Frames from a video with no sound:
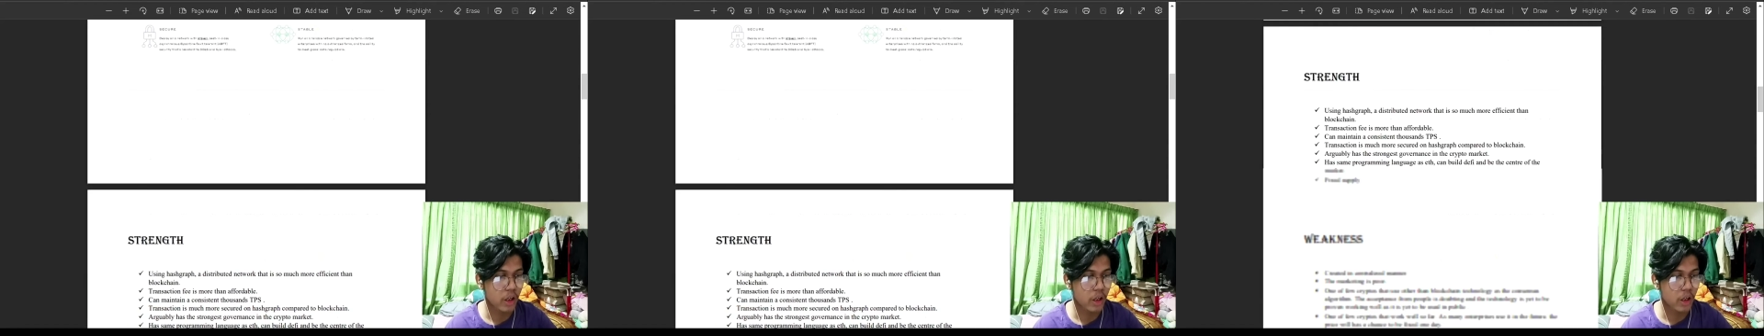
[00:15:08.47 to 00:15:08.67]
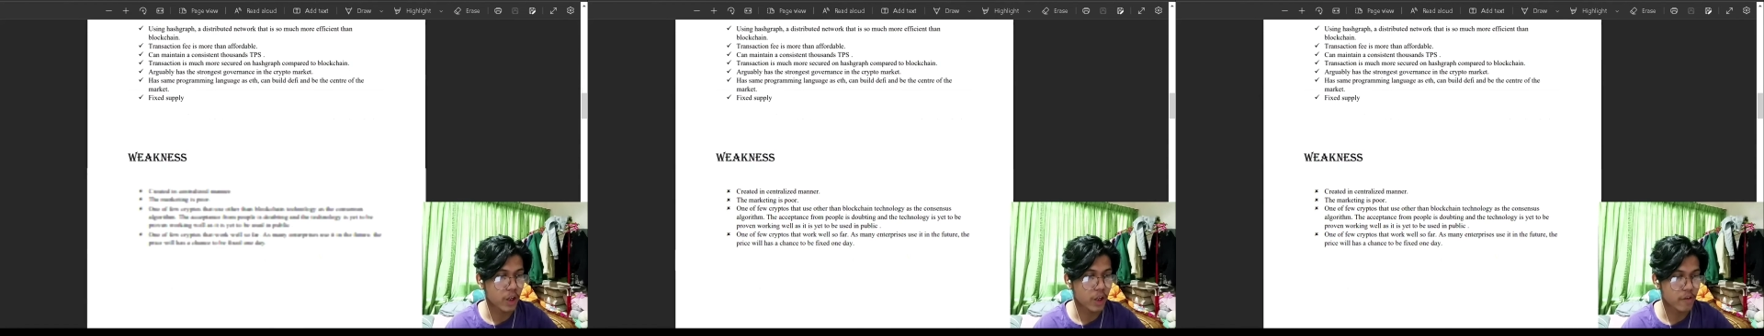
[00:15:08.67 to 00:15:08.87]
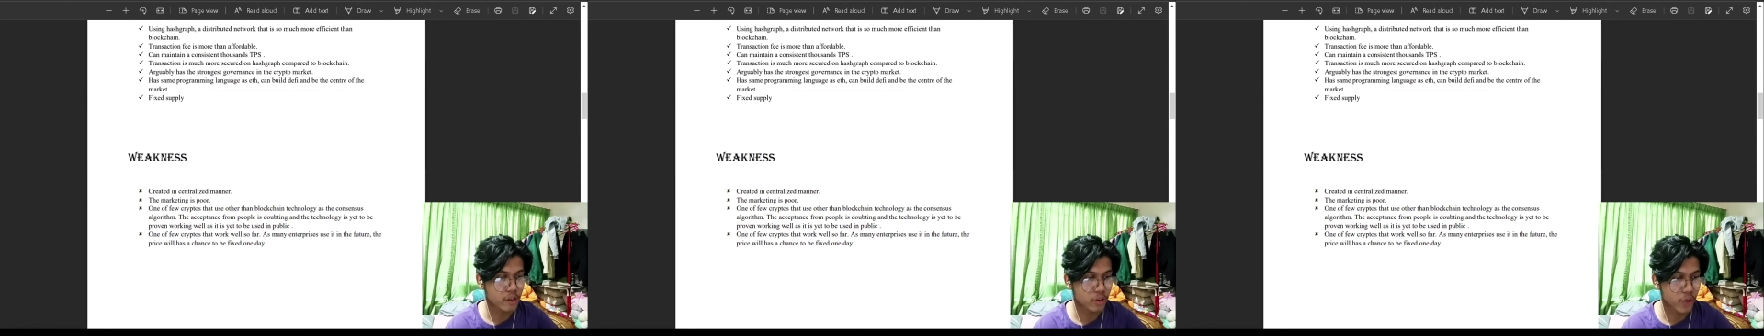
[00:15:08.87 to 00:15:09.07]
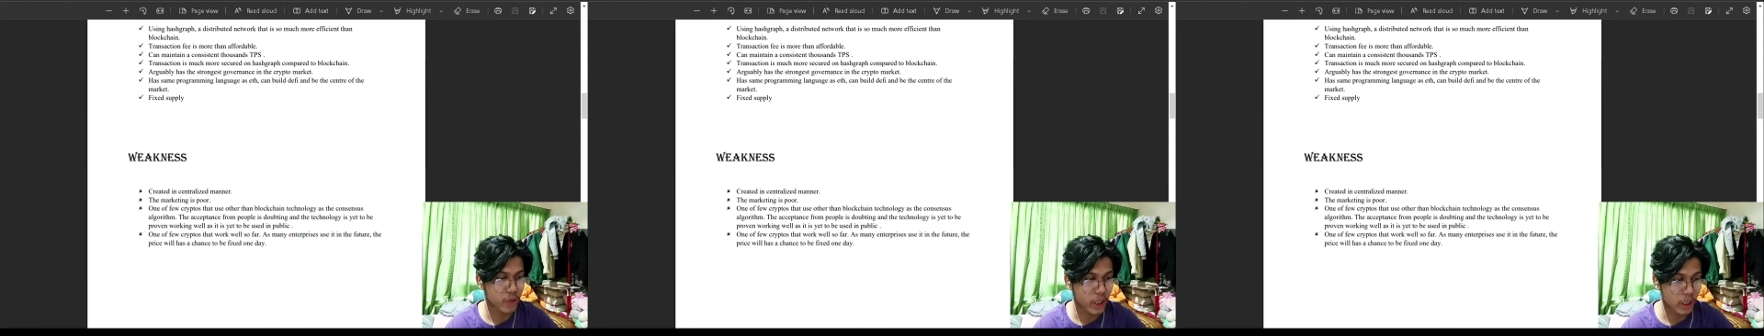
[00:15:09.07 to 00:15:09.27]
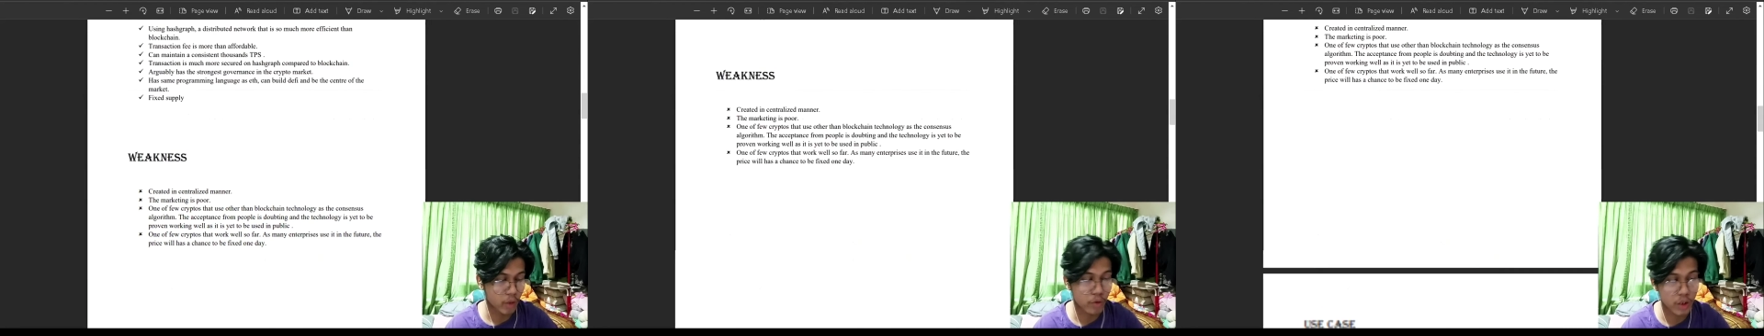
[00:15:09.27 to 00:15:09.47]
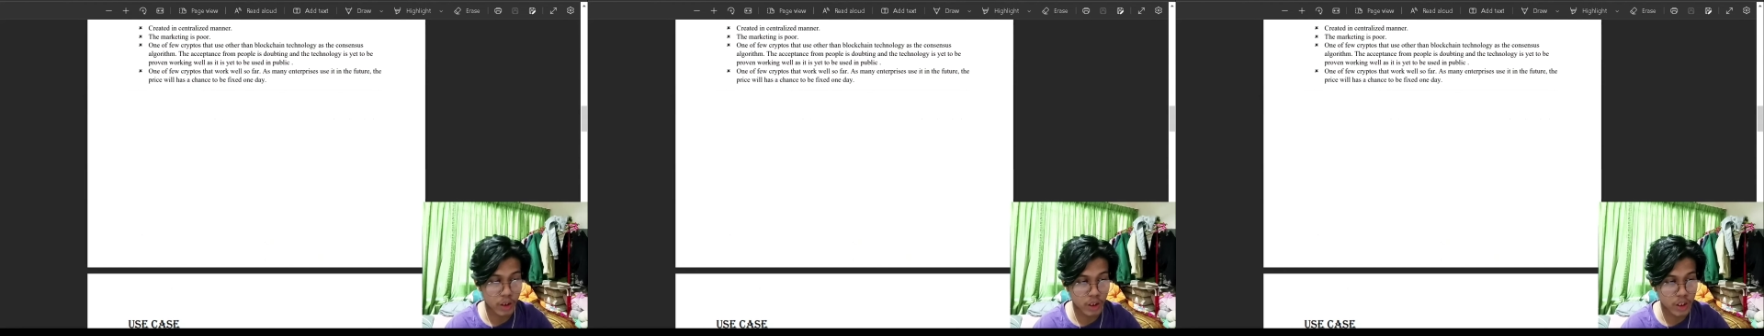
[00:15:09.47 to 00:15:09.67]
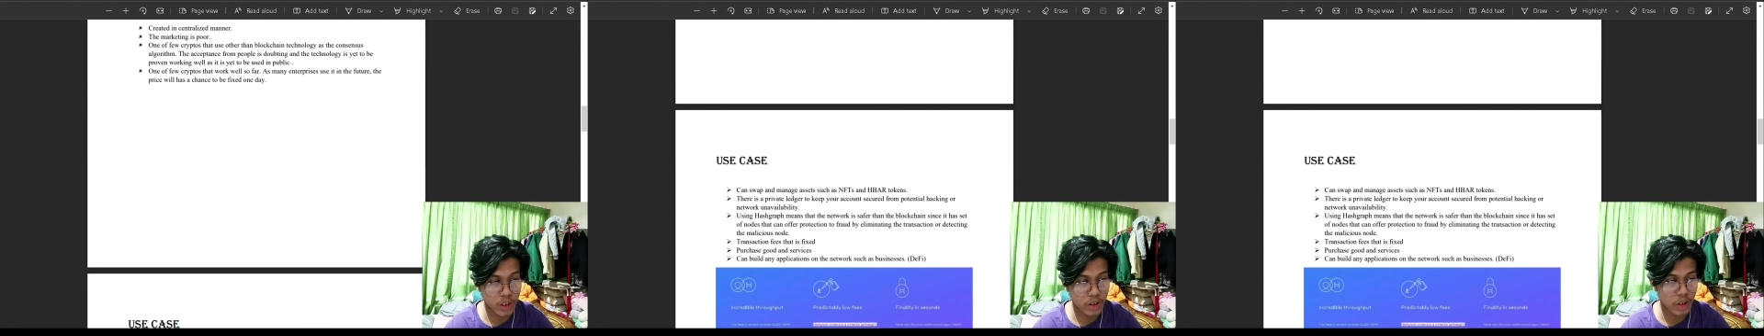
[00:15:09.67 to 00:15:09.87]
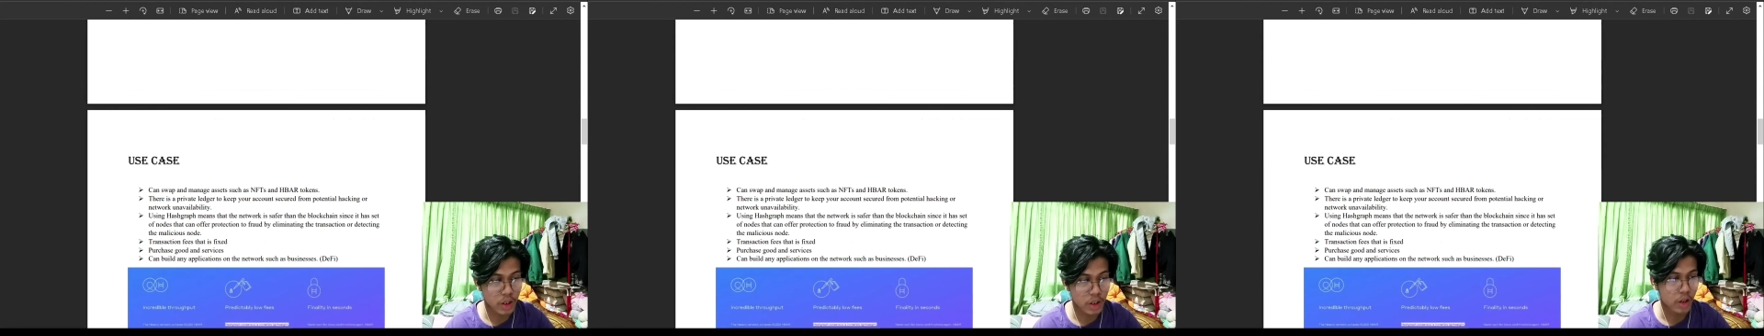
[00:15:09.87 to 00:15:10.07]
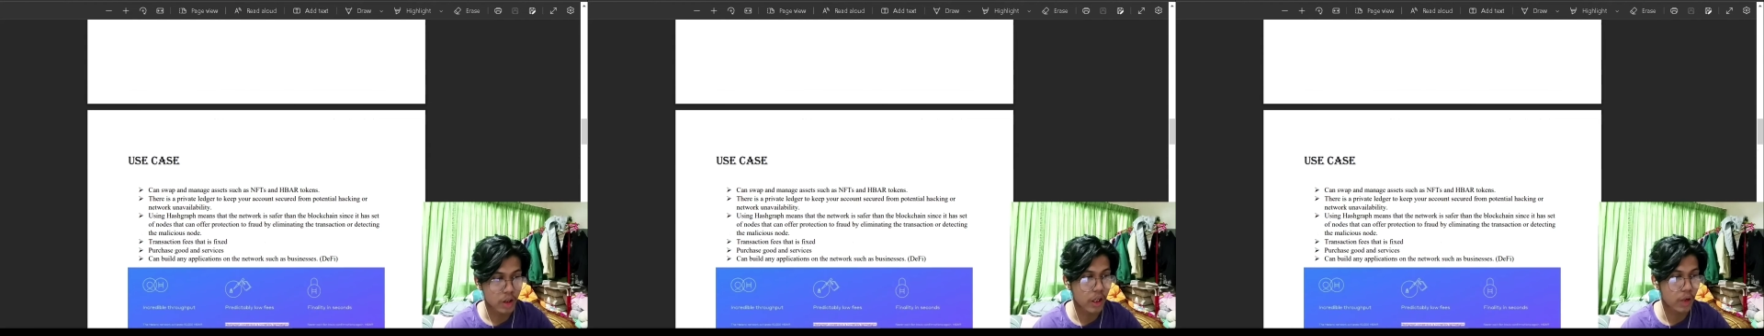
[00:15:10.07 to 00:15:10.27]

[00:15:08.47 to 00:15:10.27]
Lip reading: we have strength and weakness, then we